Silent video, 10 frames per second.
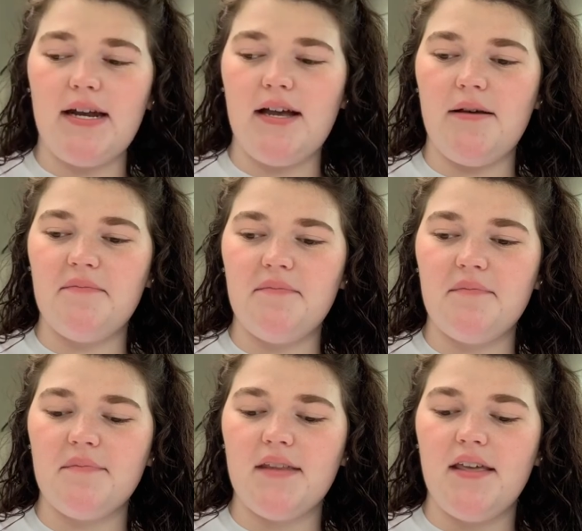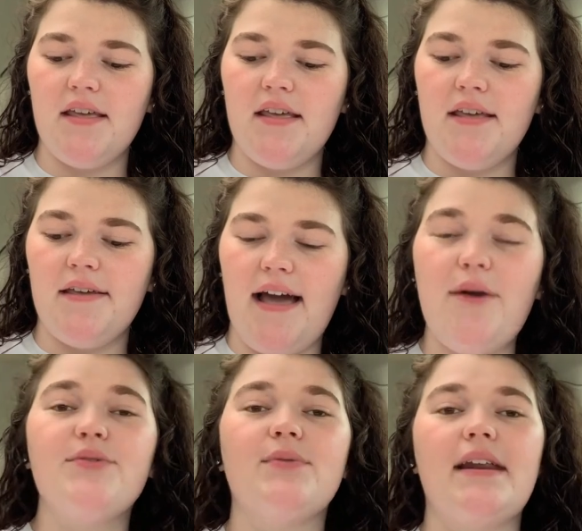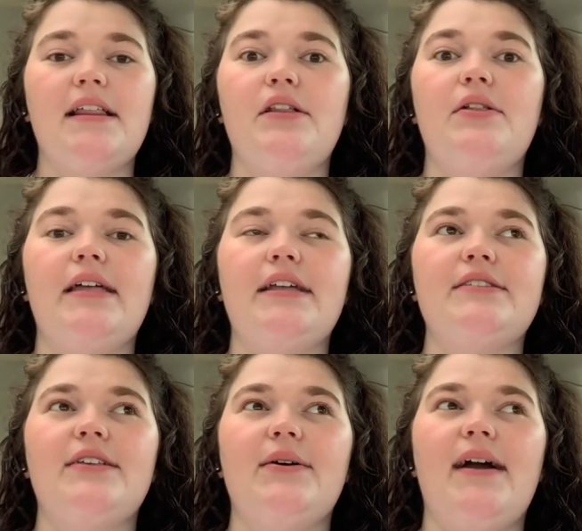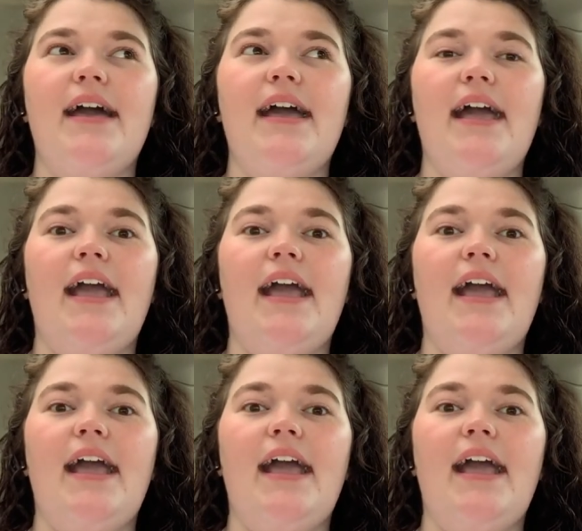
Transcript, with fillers: um, I was running a little late, so I,